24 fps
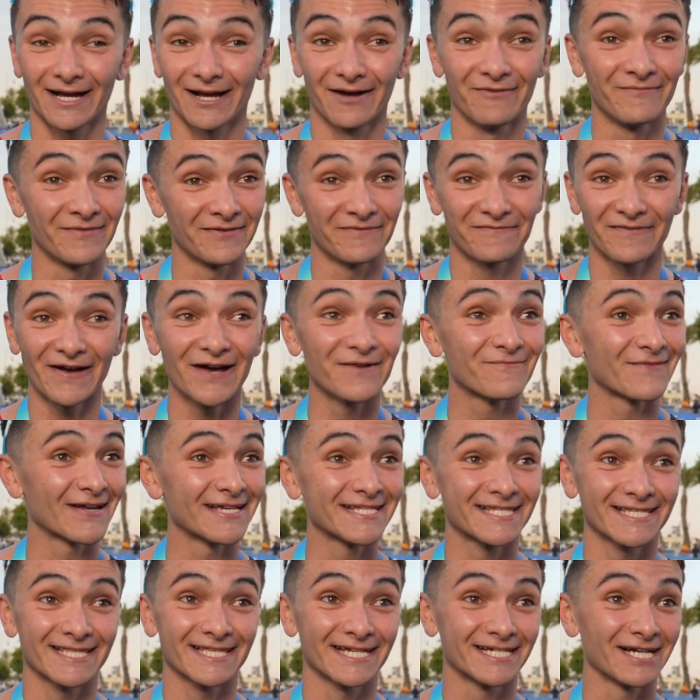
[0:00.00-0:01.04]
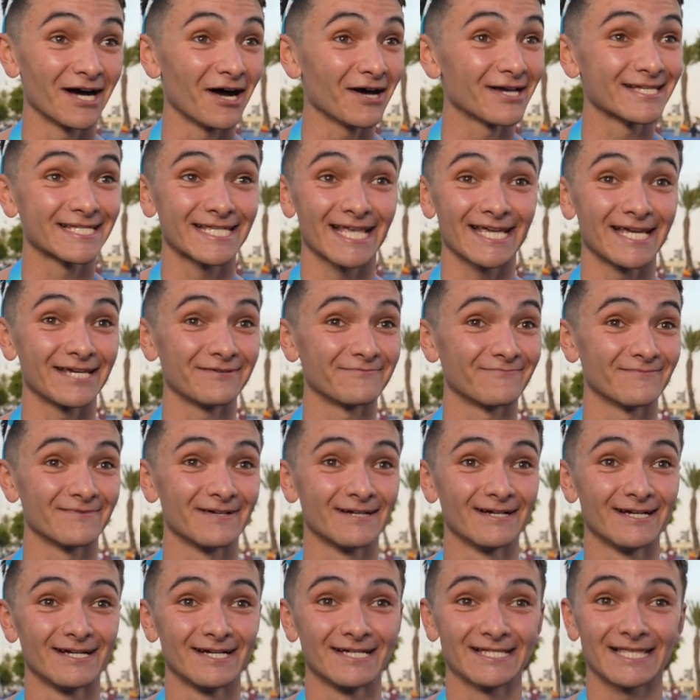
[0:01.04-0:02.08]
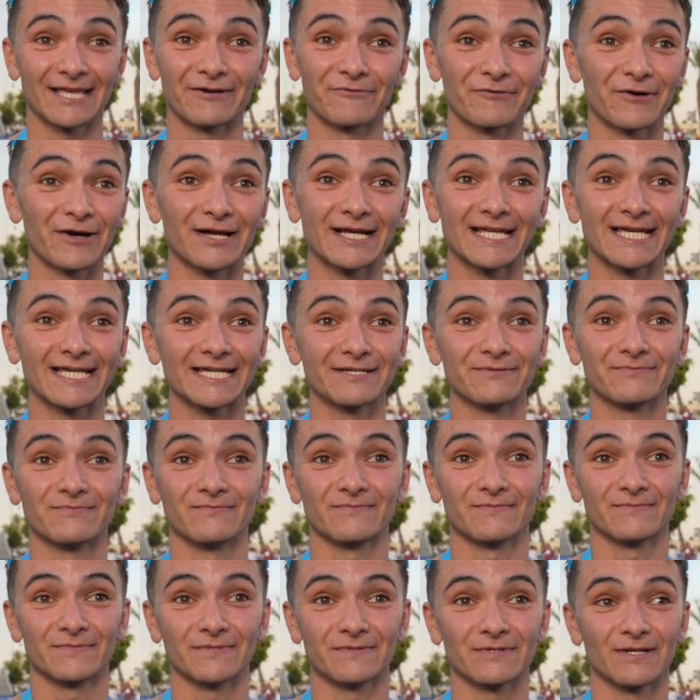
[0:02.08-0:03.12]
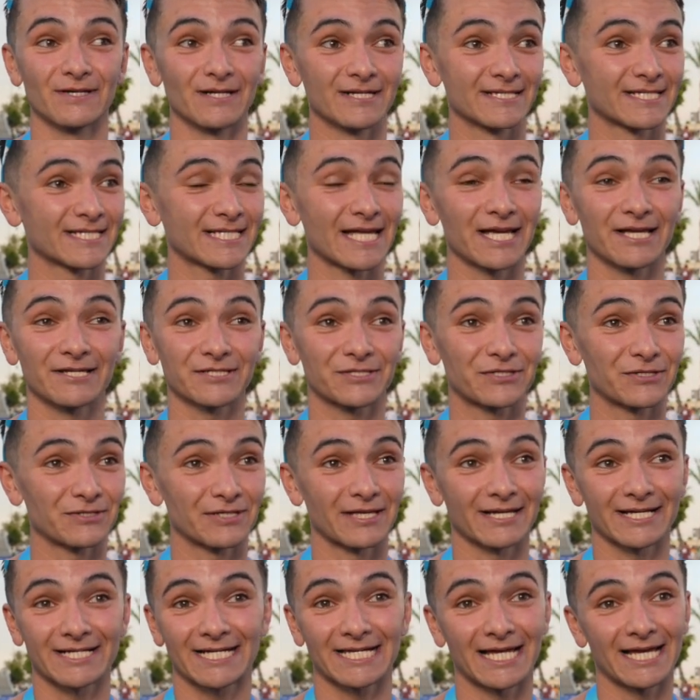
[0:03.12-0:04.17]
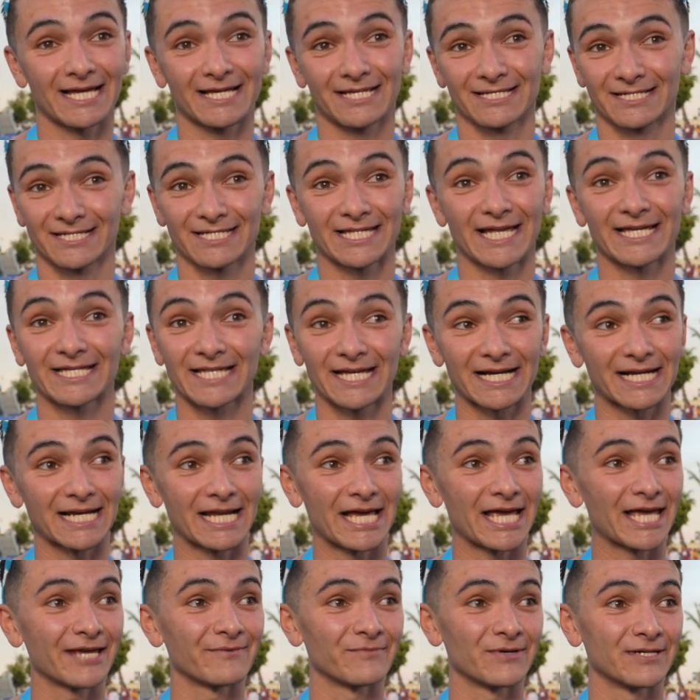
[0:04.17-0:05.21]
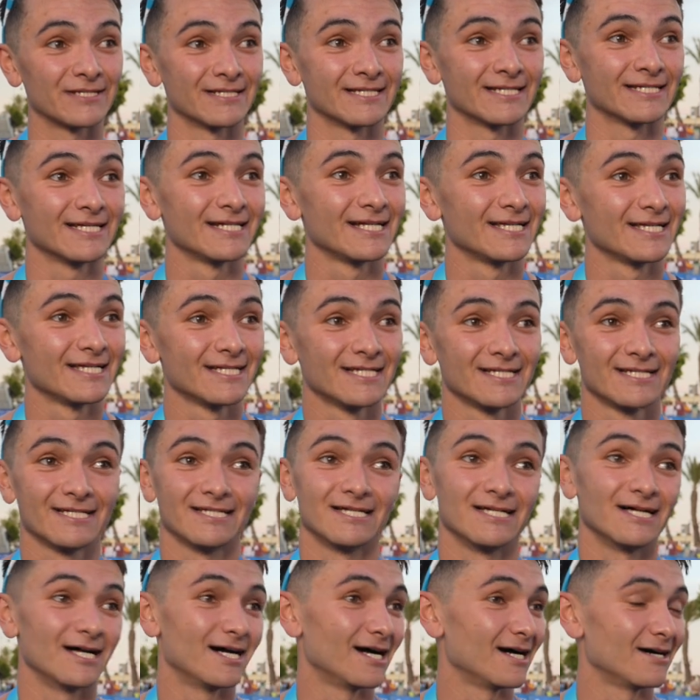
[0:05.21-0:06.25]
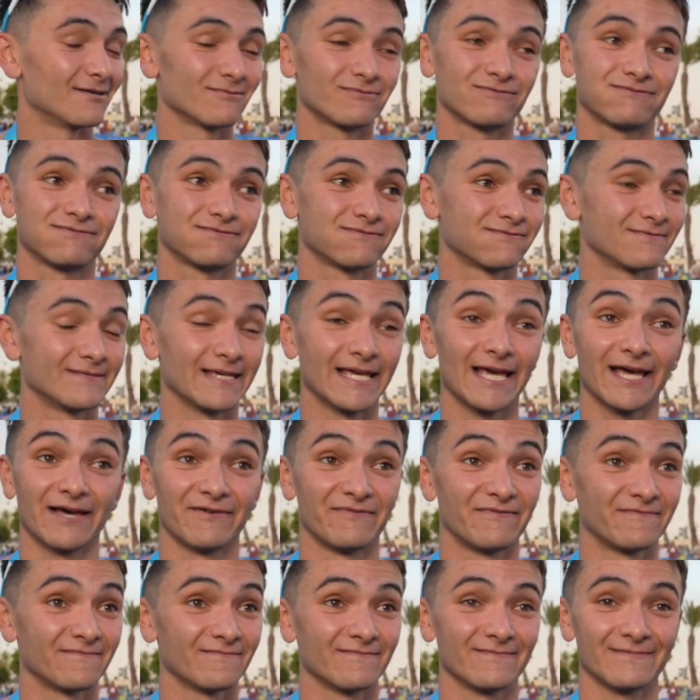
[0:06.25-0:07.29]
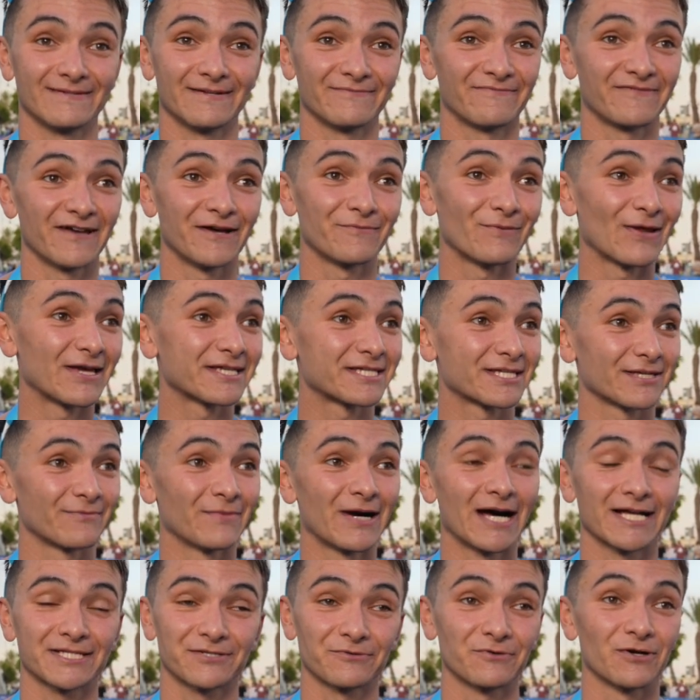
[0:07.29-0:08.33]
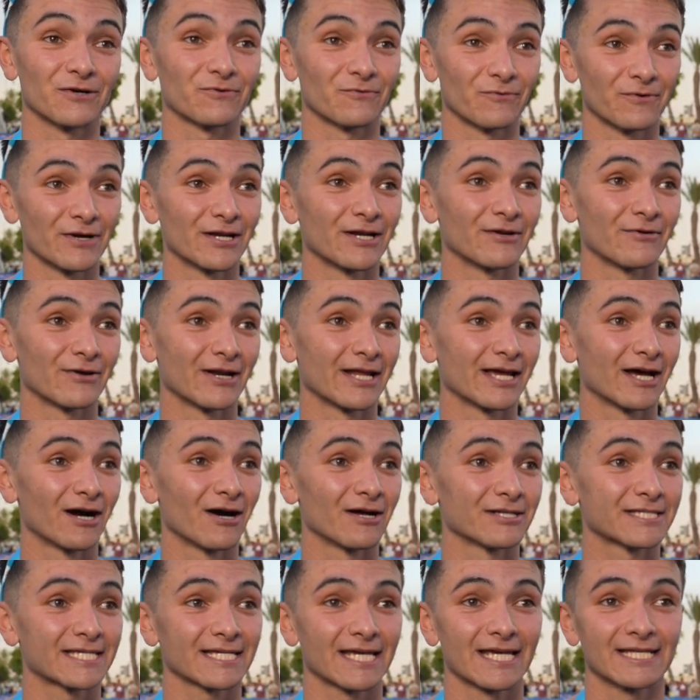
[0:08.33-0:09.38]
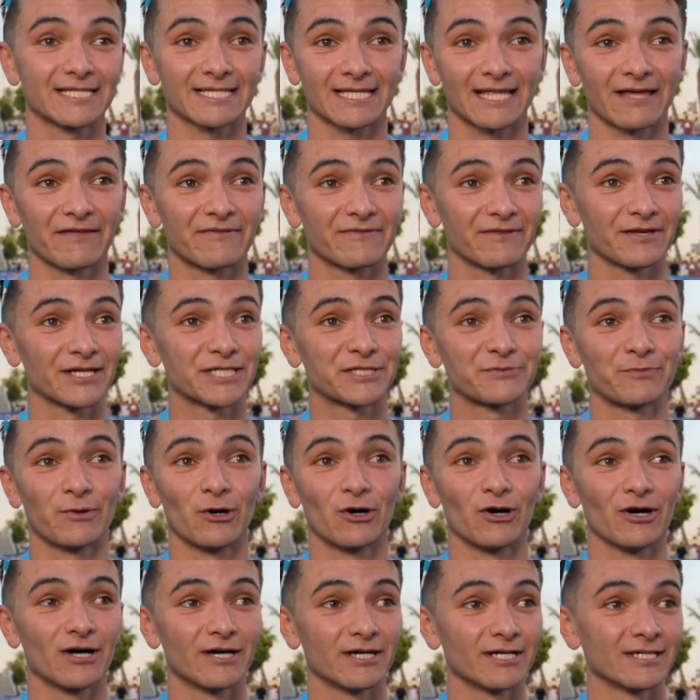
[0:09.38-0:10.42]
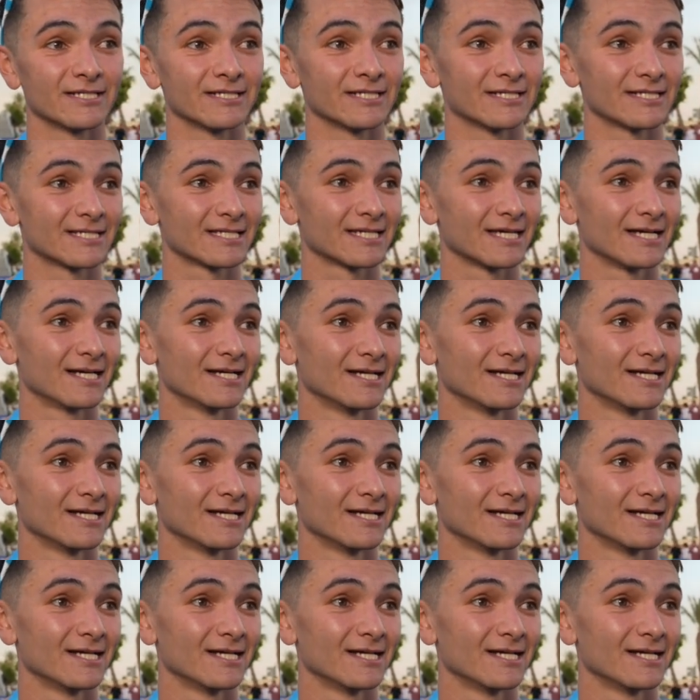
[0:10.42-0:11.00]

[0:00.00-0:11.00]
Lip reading: mean, fair play to the guys. They really state their claim, and yeah, fair play to them. I had to work really, really hard to get to that third spot, and